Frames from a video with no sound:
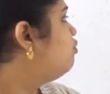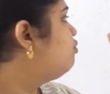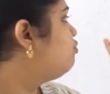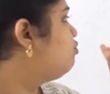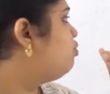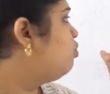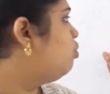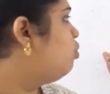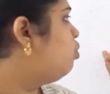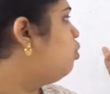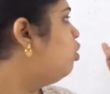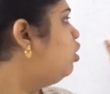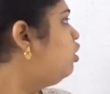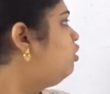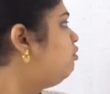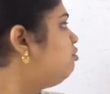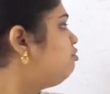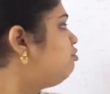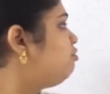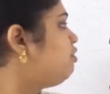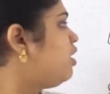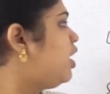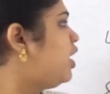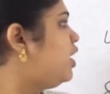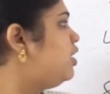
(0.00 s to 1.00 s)
4,
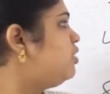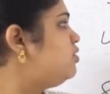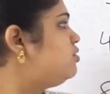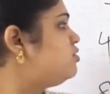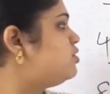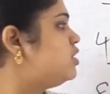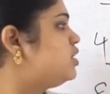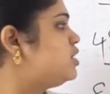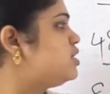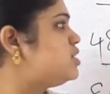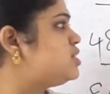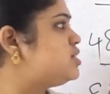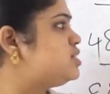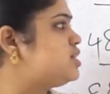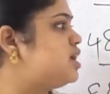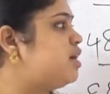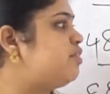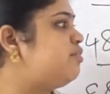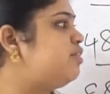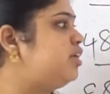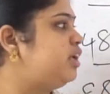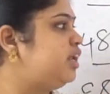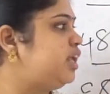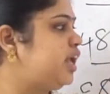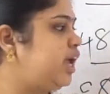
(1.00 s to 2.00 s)
5, 6,
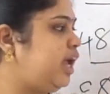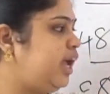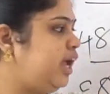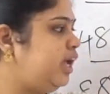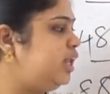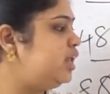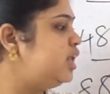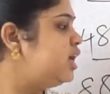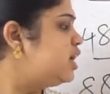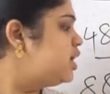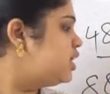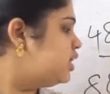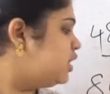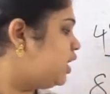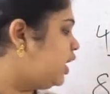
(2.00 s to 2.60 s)
7, 8.